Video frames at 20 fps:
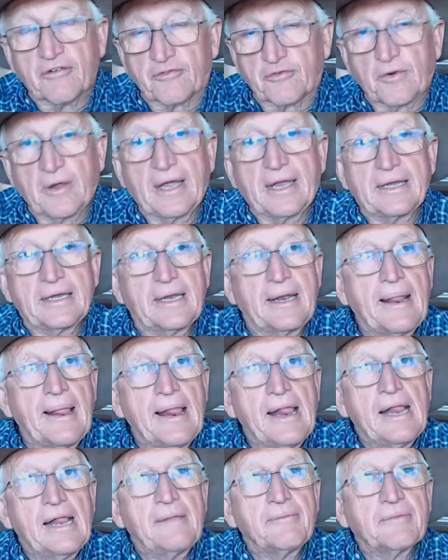friend.
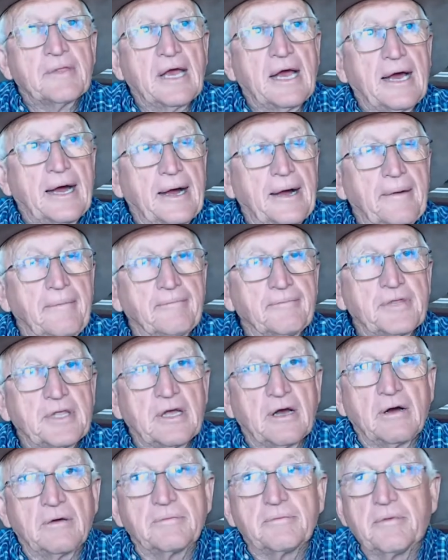Uh, you
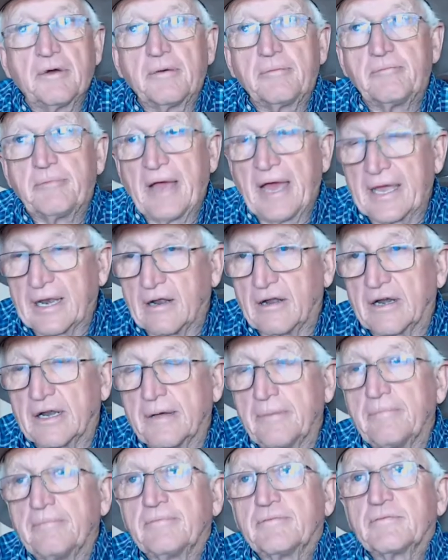know, pet on
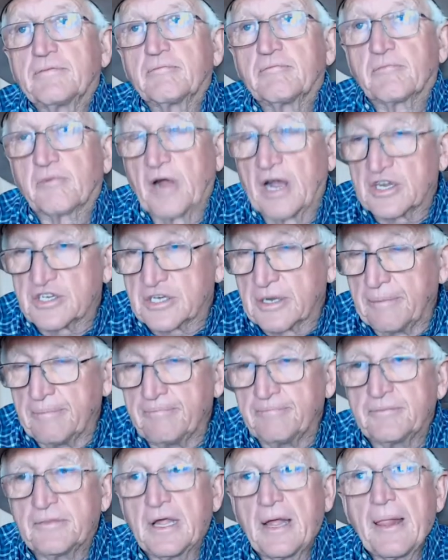them, brush them,
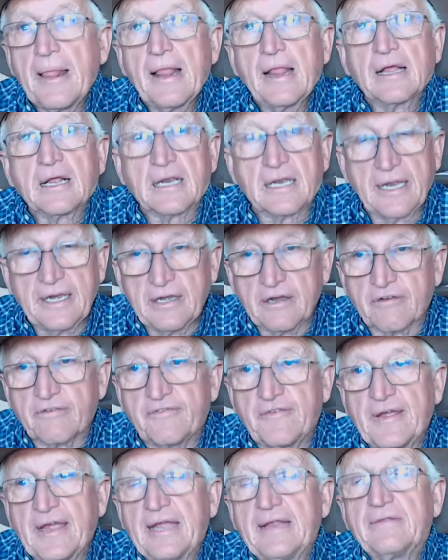clean their
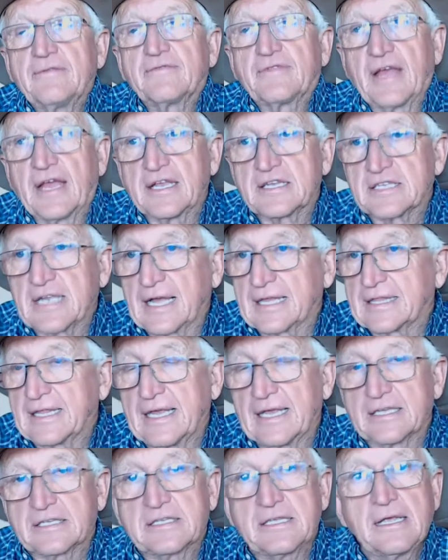feet, things like
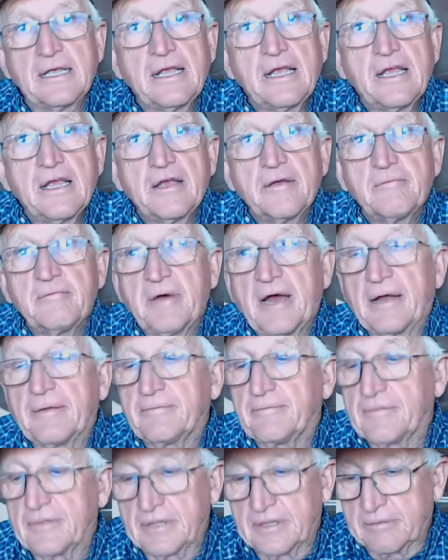this. But
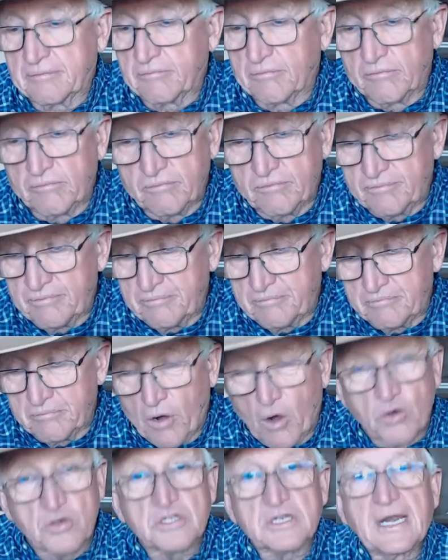
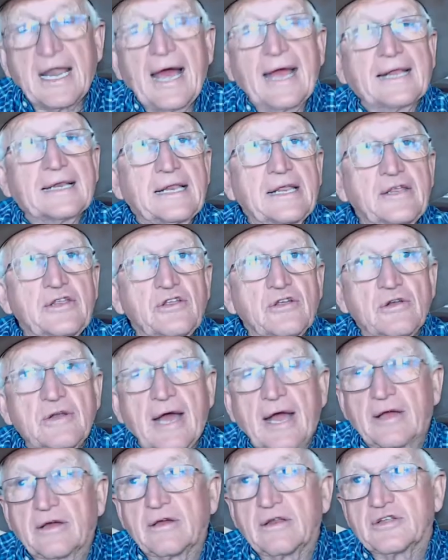most likely you're
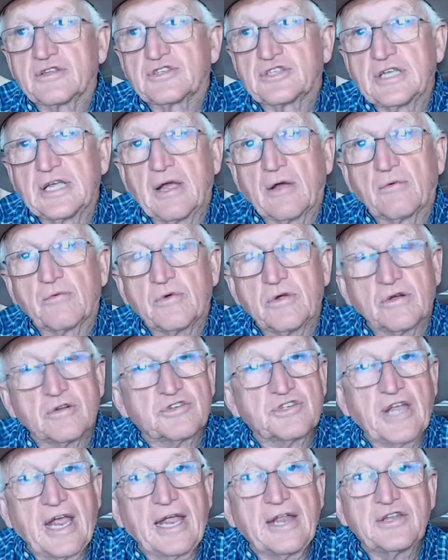not going to see a real
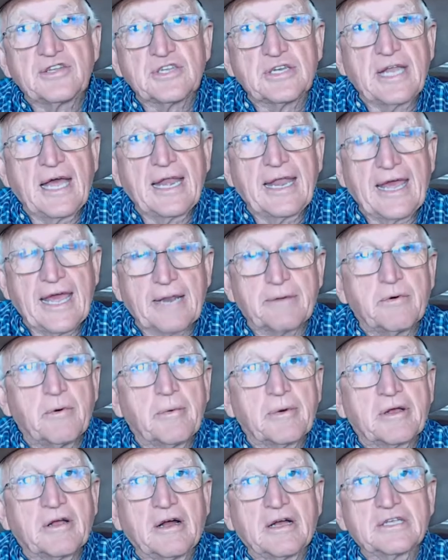change in that animal
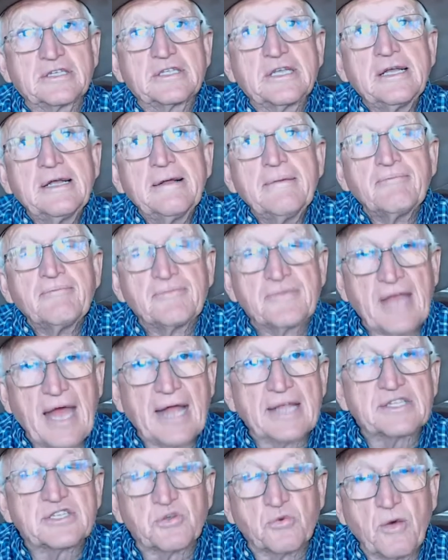because
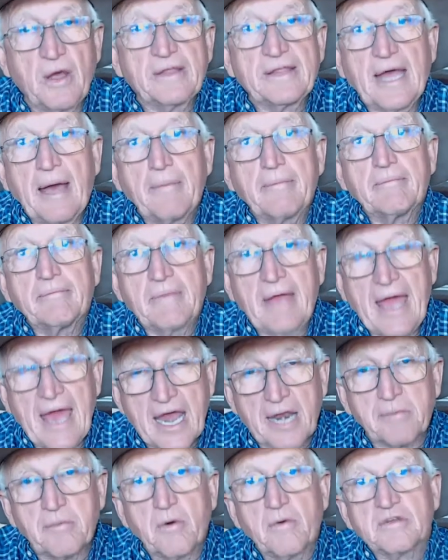that's the way that
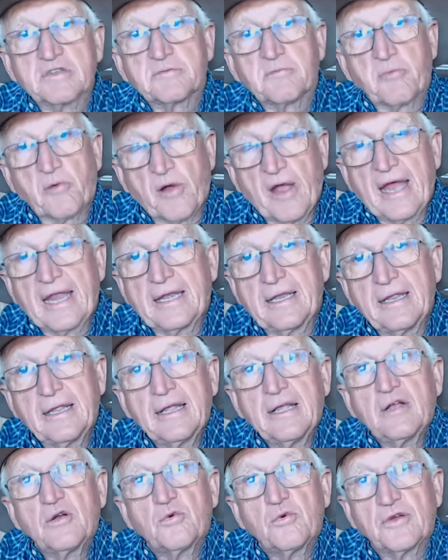animal was bred
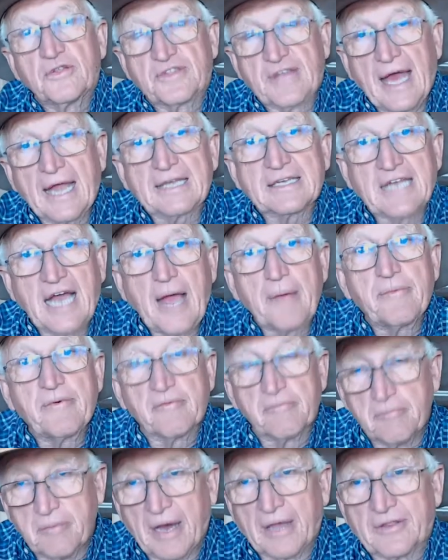with that type of
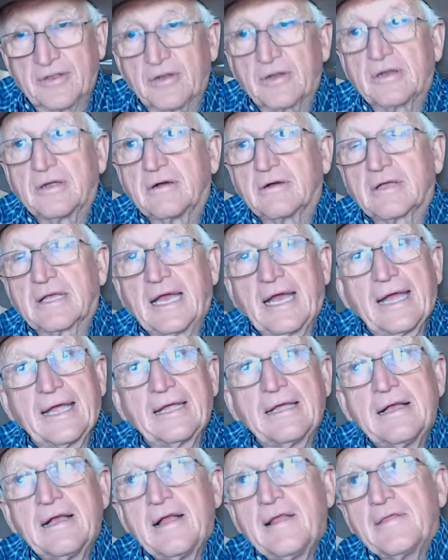mother. Okay.
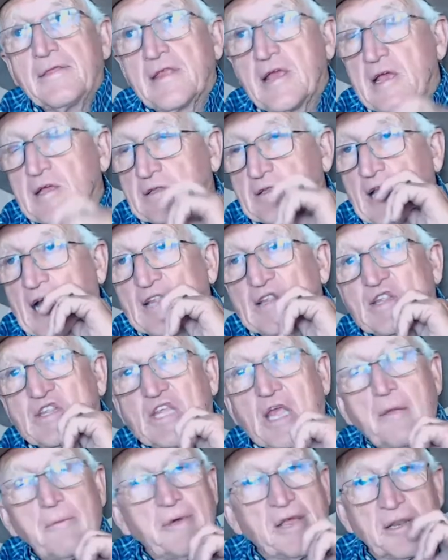Uh, not that
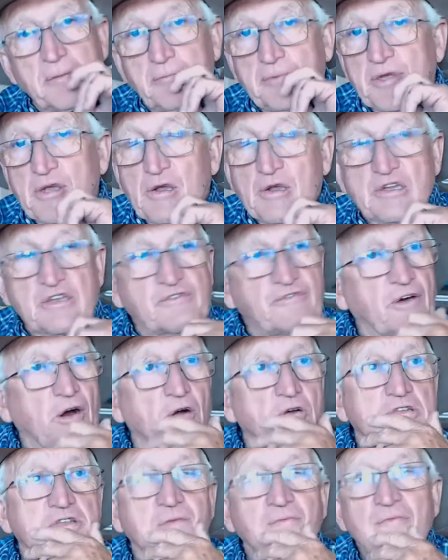they've been abused,
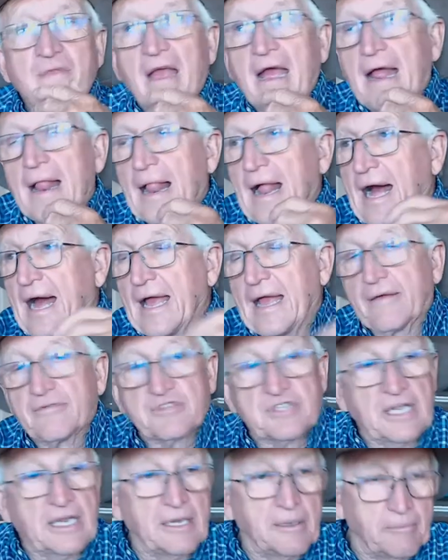folks. I have
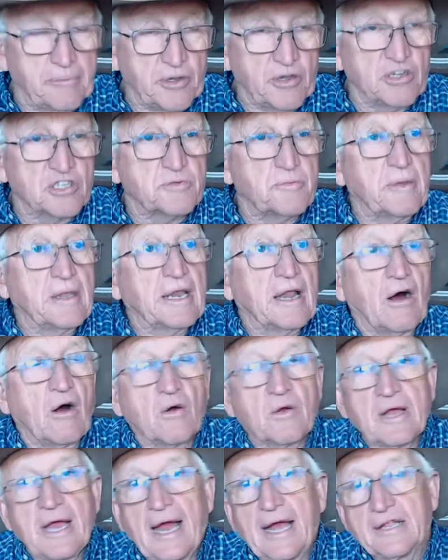seen abuse be in
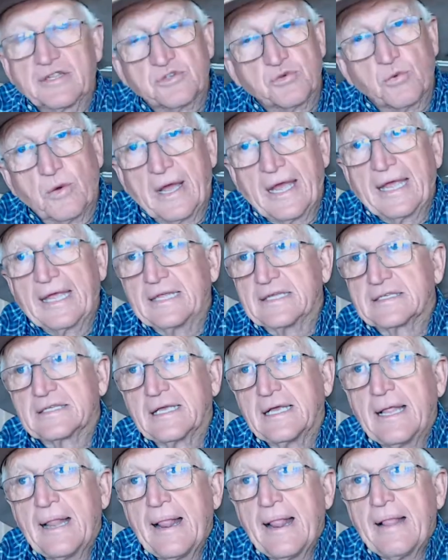all kinds of ways,
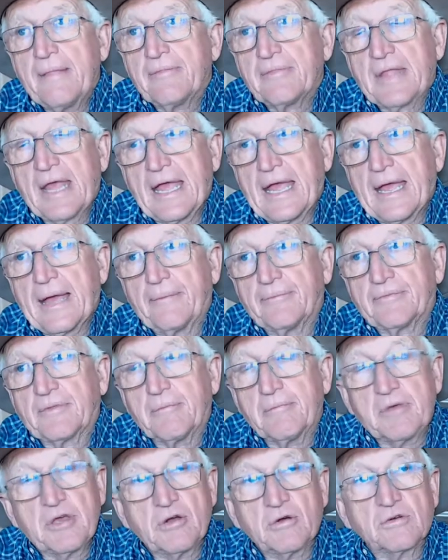and the
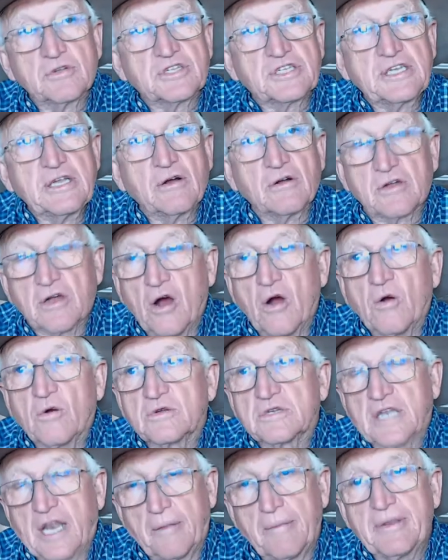mule still
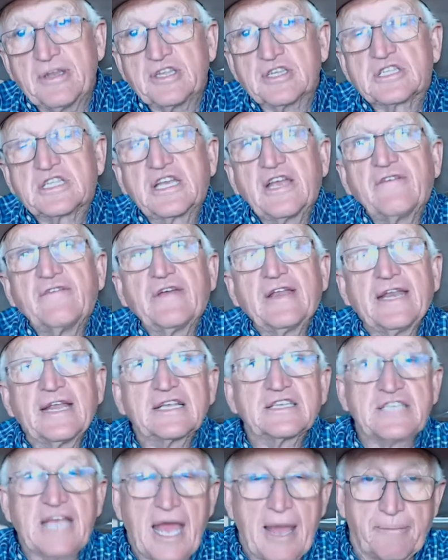goes. let me just give you an
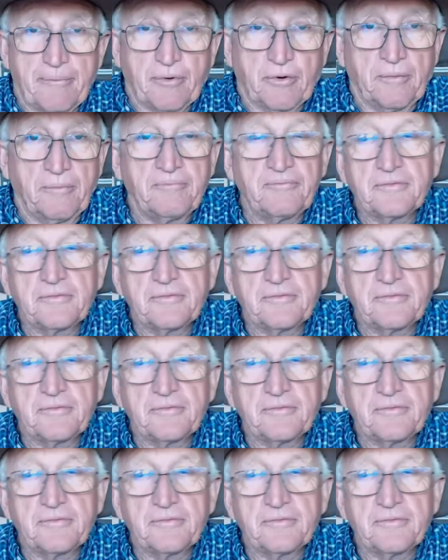example.